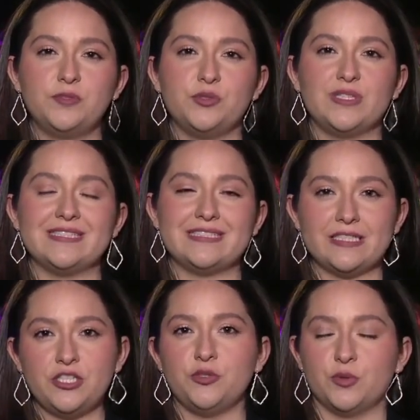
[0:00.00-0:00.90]
to
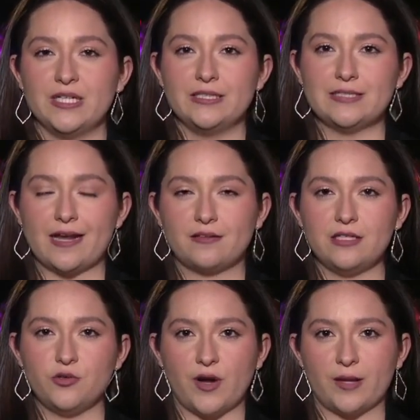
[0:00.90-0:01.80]
continue
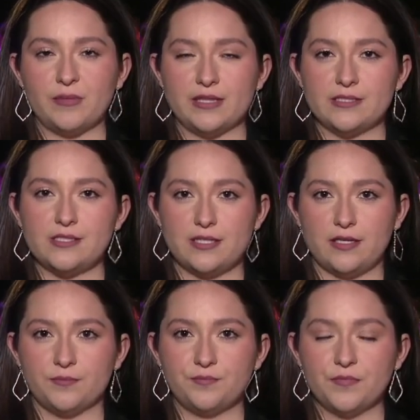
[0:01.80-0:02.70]
tackling crime in the city.